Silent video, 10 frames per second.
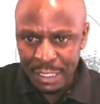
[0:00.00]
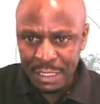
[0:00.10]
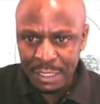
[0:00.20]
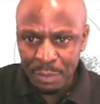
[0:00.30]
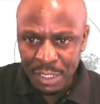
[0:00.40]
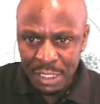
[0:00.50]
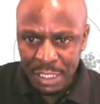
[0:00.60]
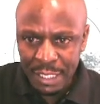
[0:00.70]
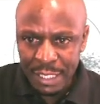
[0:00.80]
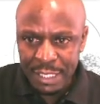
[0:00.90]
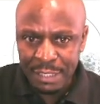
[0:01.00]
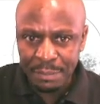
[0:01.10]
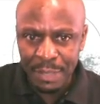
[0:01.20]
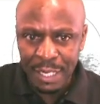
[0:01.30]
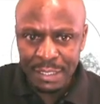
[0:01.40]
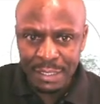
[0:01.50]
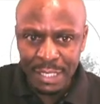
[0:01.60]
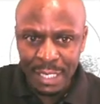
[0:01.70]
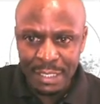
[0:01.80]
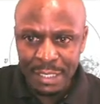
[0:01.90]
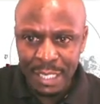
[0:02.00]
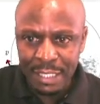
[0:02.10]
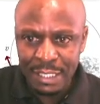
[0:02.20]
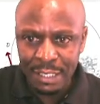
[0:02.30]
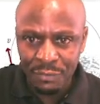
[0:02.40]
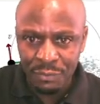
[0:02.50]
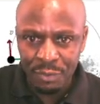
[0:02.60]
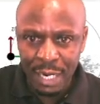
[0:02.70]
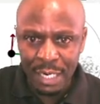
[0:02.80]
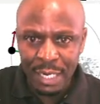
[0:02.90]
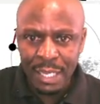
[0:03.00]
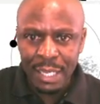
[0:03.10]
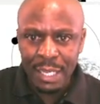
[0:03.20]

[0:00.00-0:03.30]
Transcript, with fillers: is the potential energy plus that that centrifugal uh,